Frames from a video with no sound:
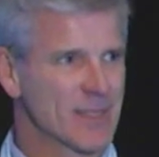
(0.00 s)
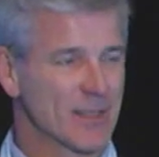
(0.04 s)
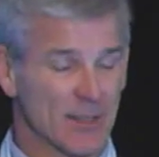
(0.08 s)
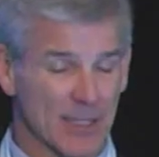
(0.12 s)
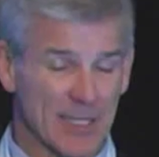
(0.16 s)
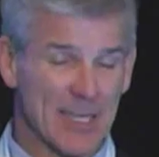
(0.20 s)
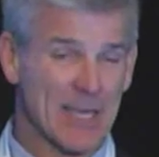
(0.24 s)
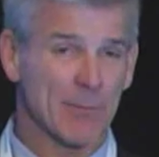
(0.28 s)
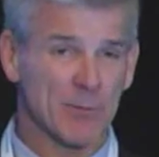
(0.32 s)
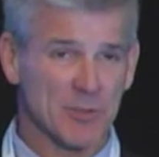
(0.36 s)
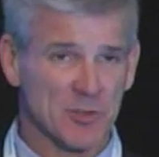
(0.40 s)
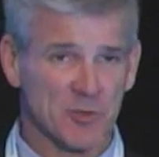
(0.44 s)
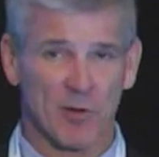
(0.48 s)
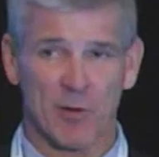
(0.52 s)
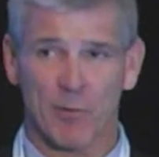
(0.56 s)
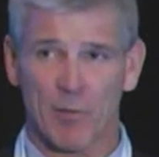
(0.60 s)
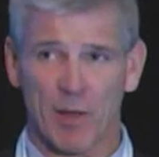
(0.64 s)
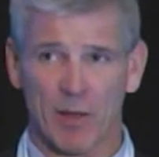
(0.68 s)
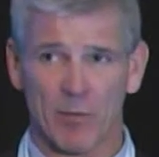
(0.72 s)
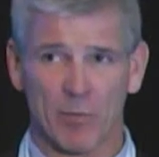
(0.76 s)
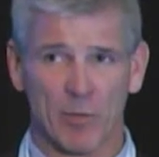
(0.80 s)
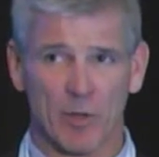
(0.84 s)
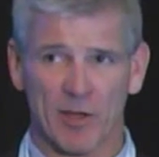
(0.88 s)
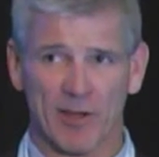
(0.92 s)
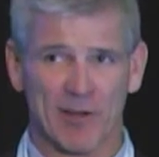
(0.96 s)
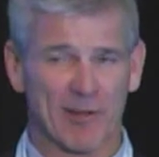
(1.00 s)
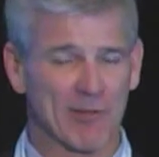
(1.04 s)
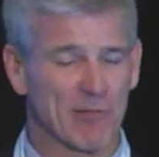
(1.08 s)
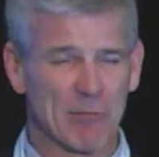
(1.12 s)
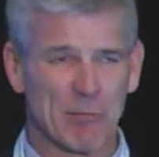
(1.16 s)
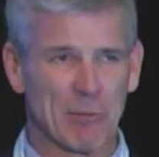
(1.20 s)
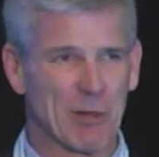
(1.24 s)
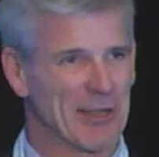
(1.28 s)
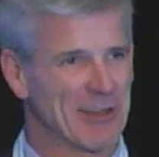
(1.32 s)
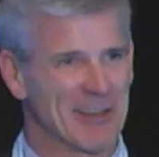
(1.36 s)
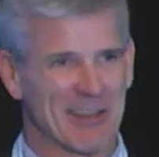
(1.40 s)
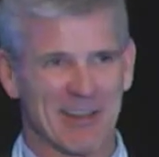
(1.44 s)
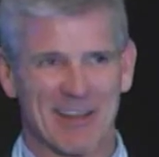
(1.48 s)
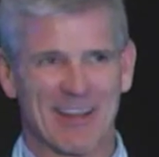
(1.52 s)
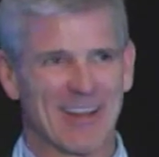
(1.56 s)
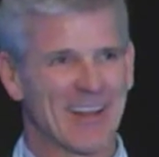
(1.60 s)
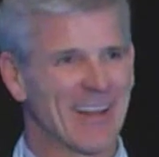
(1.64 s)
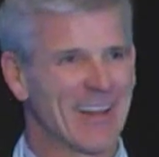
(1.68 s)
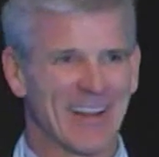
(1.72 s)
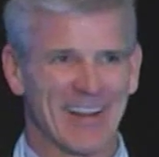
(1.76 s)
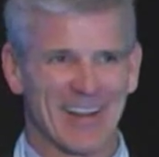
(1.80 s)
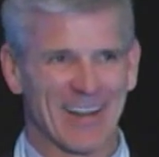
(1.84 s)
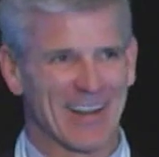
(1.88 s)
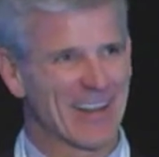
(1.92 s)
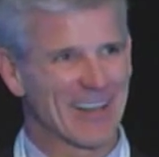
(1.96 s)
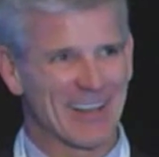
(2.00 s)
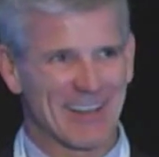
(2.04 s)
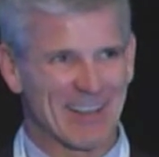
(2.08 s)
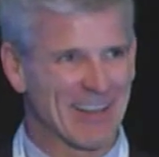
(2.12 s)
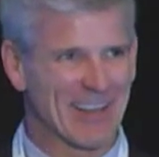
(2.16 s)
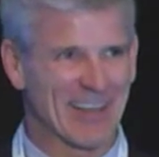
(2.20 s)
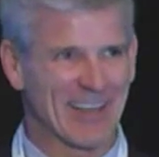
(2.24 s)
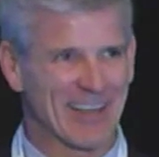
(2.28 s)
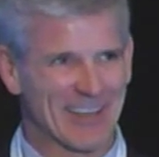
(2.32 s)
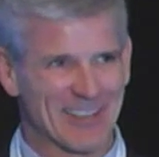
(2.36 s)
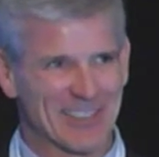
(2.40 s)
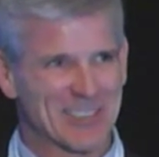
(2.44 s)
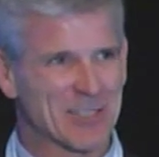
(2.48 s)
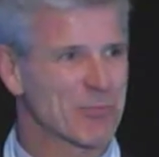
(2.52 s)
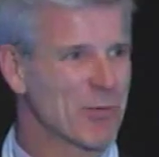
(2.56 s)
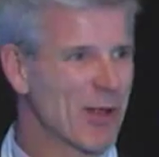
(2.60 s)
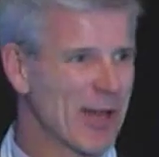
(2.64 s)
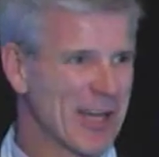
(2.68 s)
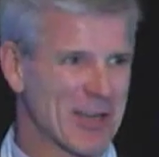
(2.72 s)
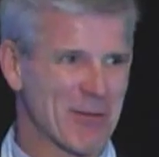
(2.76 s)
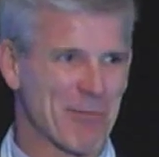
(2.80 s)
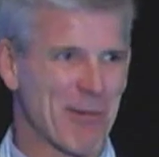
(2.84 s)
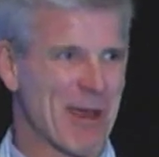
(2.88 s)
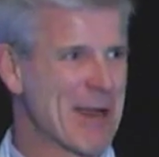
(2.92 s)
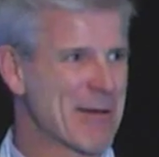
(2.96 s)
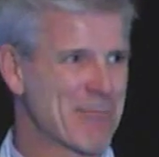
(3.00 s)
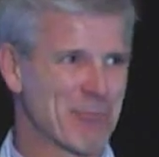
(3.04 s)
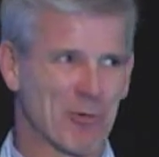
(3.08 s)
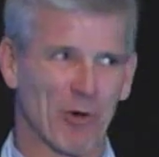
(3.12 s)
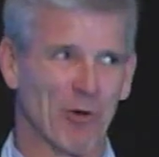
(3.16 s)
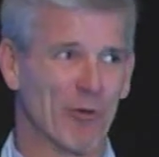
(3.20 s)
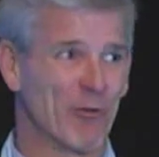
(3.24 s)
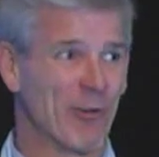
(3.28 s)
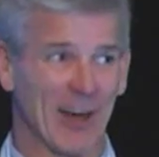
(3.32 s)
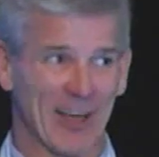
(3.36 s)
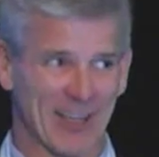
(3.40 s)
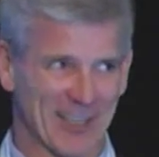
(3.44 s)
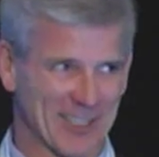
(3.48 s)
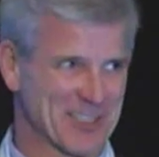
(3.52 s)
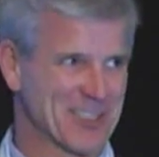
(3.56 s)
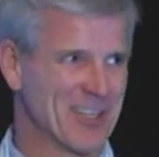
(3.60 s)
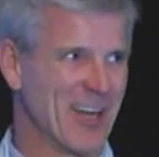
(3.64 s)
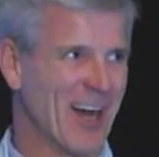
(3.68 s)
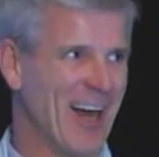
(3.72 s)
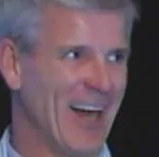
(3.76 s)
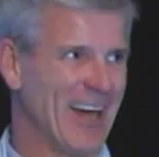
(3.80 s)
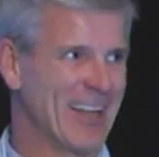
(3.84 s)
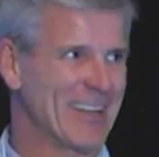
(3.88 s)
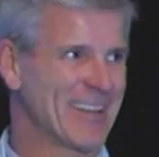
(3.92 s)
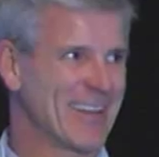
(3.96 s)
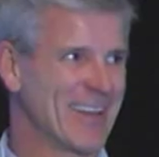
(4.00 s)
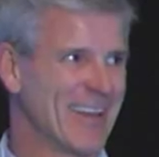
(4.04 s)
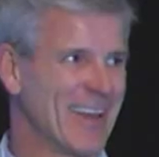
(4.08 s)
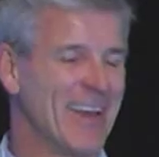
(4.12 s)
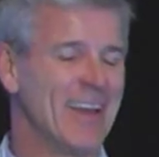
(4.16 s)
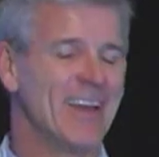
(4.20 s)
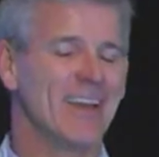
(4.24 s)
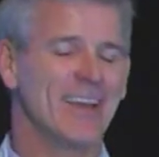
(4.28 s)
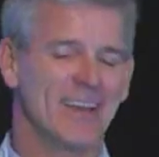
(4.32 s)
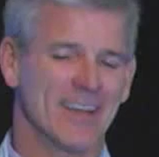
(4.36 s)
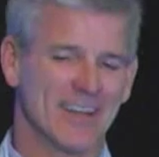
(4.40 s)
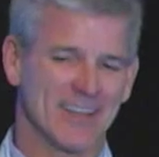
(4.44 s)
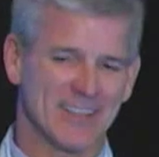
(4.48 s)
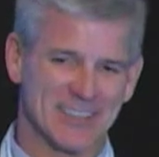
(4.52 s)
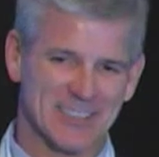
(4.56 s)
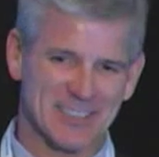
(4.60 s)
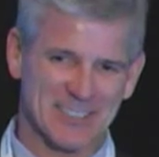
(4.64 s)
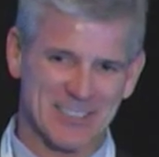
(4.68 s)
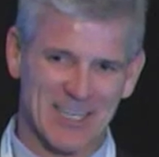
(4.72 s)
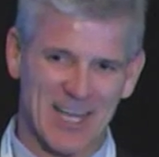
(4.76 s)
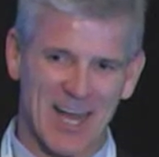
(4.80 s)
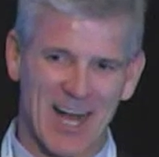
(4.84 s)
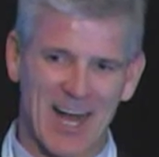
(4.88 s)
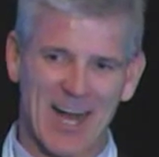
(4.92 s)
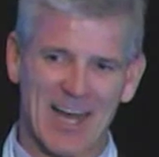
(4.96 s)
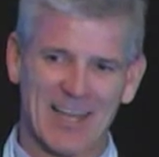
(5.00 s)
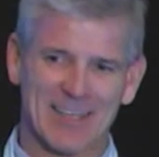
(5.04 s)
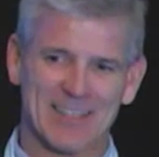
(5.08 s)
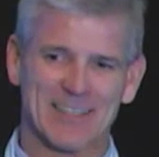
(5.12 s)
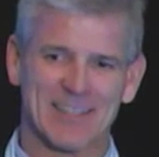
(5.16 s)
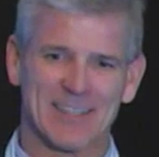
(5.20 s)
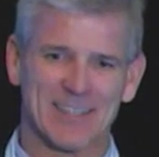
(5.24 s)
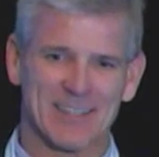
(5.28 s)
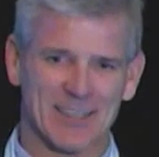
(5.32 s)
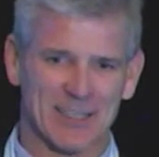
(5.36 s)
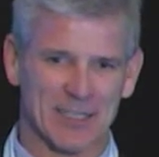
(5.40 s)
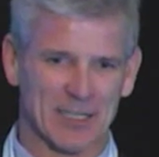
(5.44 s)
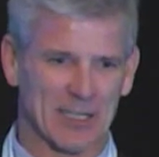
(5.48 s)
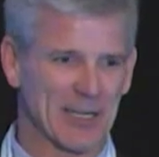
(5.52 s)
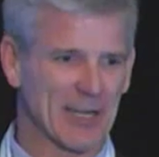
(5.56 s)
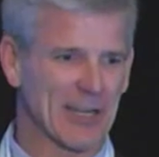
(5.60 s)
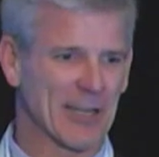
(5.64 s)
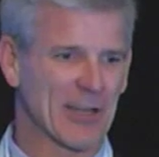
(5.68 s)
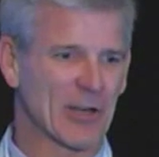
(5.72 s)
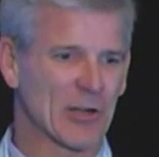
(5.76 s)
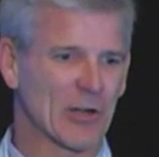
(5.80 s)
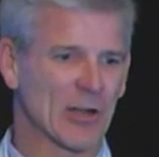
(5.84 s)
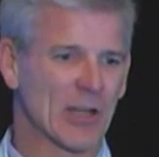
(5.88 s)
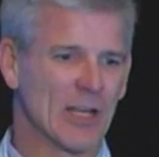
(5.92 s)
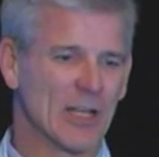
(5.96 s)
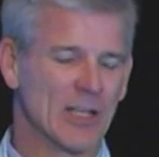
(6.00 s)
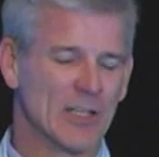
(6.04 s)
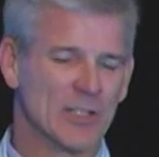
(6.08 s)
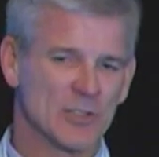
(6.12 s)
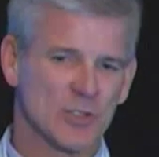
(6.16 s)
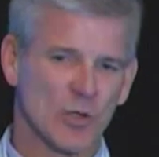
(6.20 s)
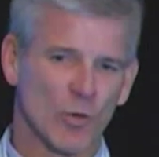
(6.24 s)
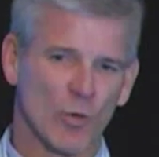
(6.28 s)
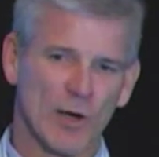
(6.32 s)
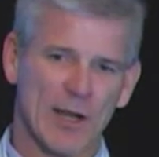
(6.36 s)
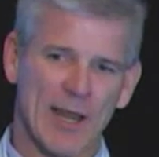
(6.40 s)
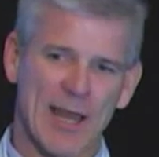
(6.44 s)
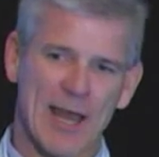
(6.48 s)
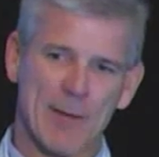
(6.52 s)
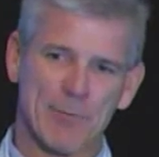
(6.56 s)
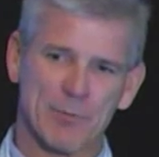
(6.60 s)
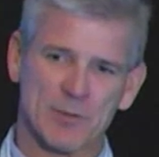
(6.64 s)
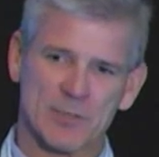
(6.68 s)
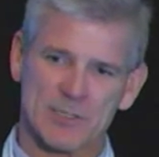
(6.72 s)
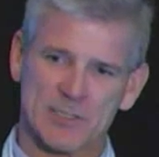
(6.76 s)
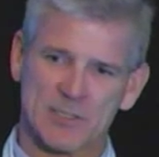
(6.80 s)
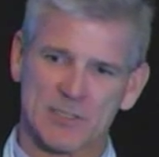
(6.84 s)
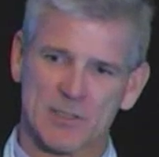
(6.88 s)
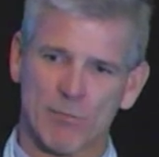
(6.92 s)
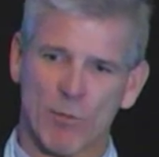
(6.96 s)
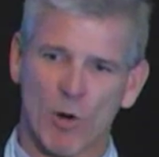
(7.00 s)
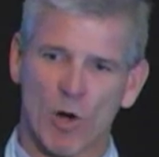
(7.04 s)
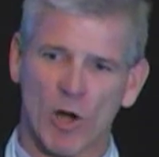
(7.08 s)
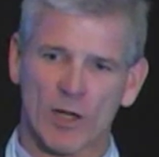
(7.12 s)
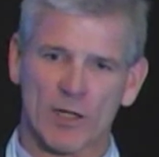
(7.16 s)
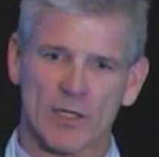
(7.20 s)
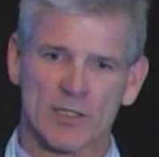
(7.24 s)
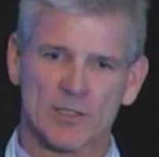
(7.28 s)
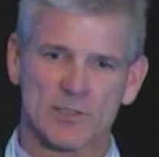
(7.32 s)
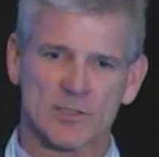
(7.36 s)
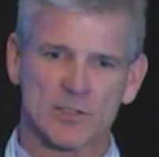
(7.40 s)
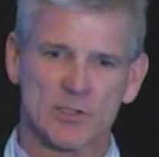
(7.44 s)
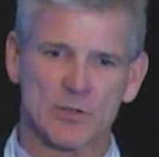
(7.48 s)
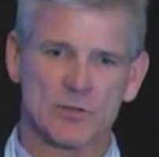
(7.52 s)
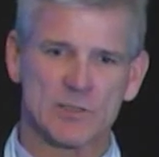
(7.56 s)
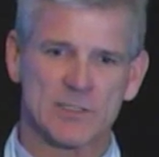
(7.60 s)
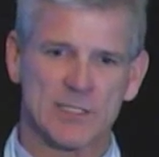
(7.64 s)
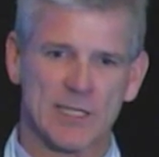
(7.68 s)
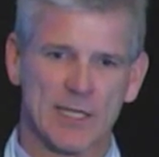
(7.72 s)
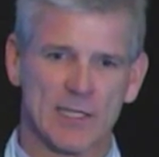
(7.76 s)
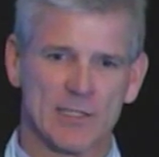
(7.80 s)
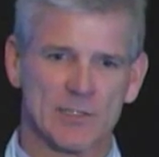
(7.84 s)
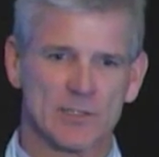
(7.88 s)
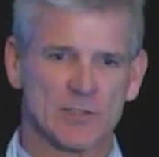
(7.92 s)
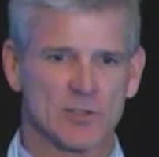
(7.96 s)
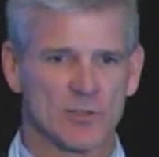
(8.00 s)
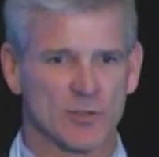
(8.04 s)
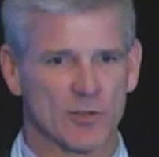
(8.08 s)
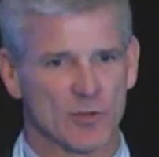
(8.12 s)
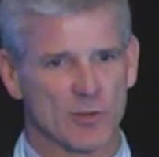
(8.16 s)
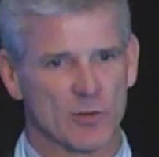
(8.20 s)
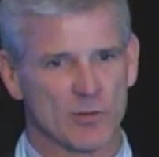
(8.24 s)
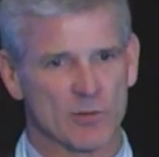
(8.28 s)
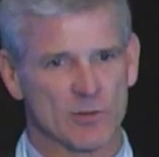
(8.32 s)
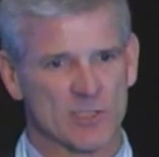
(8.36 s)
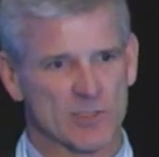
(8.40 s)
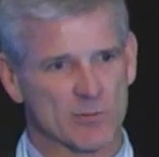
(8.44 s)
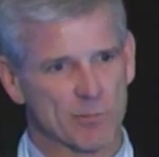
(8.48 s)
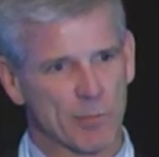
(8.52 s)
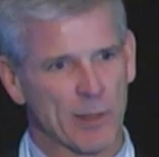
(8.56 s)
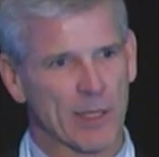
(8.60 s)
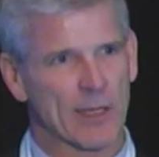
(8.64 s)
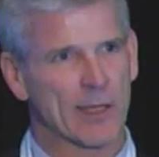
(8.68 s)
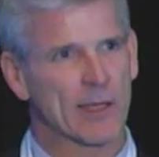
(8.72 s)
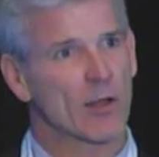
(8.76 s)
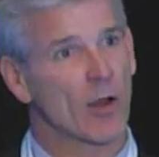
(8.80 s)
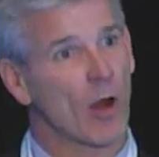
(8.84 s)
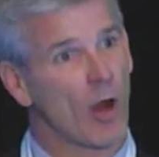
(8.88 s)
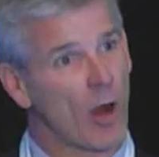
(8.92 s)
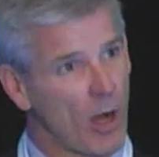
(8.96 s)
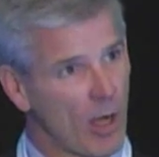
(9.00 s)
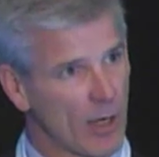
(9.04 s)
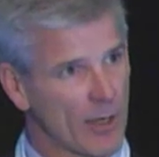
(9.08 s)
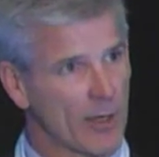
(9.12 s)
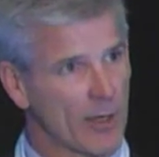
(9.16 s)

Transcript: The chemistry may be, but the supply-demand profile is not. It is not linear. So what happens is the markets do tend to spigot on